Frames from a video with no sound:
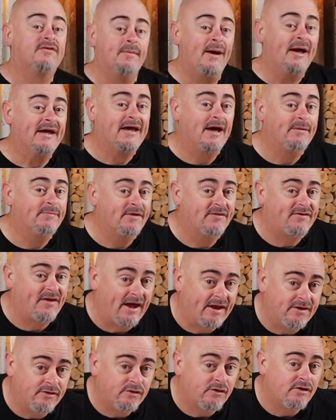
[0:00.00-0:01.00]
to make up the
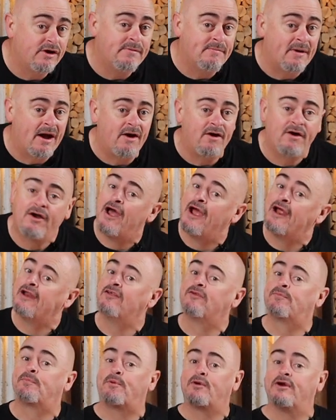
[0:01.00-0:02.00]
tandoori marinade
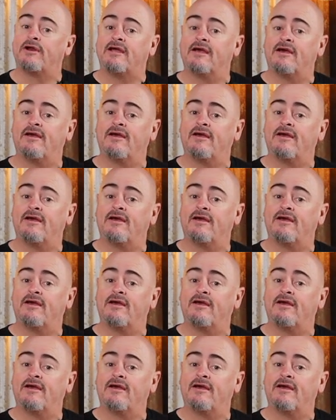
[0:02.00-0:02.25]
is pretty